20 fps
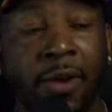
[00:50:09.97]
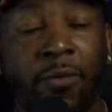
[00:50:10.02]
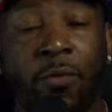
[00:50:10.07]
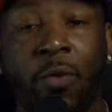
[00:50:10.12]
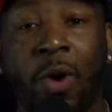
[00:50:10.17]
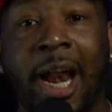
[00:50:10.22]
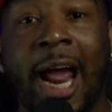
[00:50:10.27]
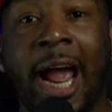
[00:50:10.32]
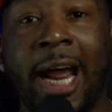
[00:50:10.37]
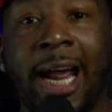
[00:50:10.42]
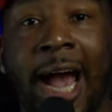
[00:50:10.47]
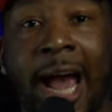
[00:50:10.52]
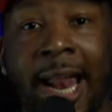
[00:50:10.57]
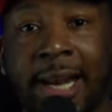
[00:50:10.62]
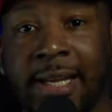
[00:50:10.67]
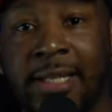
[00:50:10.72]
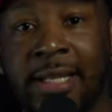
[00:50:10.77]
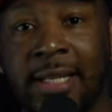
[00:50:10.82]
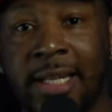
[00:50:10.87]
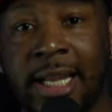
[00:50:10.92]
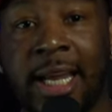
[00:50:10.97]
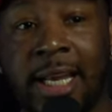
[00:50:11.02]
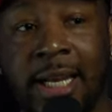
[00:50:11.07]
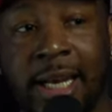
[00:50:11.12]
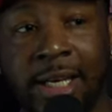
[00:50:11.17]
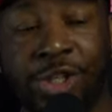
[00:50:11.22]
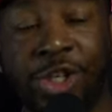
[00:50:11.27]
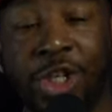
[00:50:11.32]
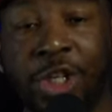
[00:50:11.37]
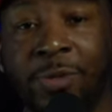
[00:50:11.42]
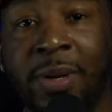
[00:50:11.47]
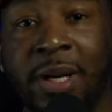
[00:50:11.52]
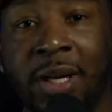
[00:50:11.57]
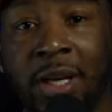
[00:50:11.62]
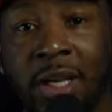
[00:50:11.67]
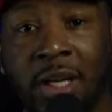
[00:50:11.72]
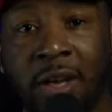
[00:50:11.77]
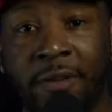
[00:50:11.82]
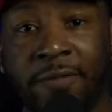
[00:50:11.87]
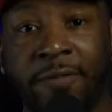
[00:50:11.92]
and what I got is the thing that she's
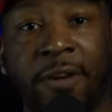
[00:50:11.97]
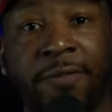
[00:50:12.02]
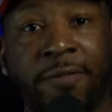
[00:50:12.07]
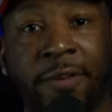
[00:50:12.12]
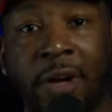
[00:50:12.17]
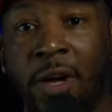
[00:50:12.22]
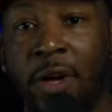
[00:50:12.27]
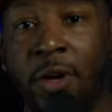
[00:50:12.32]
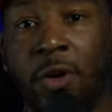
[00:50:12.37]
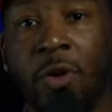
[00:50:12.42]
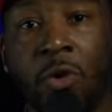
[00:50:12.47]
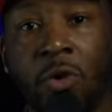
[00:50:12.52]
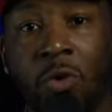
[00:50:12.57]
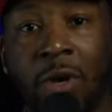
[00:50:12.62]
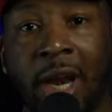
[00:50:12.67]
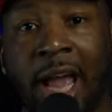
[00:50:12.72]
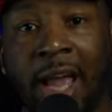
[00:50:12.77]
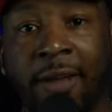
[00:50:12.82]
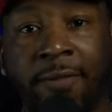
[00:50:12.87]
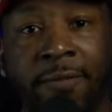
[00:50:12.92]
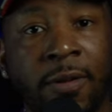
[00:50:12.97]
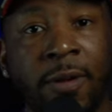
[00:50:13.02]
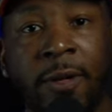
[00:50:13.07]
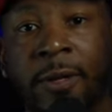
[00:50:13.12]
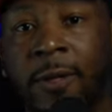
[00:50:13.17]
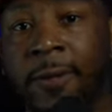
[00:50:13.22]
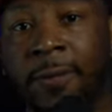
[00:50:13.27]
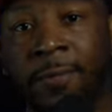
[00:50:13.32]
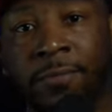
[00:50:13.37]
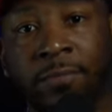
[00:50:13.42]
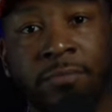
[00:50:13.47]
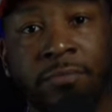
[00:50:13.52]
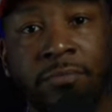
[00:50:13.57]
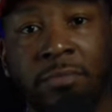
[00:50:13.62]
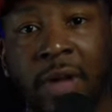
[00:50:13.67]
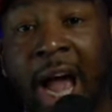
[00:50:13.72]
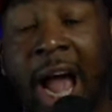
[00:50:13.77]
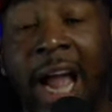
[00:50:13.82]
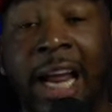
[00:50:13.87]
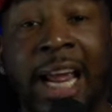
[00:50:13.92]
been looking for for her whole life,
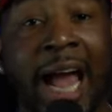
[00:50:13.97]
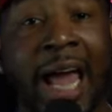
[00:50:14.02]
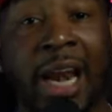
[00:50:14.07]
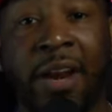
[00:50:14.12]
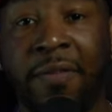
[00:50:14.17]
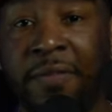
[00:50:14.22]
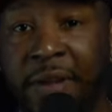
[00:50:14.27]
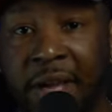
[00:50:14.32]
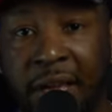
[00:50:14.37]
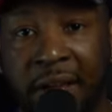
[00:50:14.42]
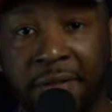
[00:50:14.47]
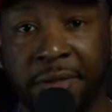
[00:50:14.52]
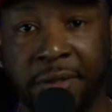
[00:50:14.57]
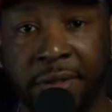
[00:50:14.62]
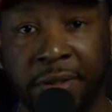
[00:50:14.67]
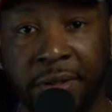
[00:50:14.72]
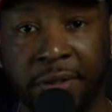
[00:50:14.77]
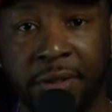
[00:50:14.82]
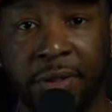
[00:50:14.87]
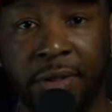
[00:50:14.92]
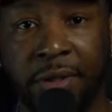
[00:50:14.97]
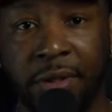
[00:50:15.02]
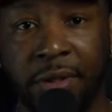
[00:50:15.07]
I got her forever.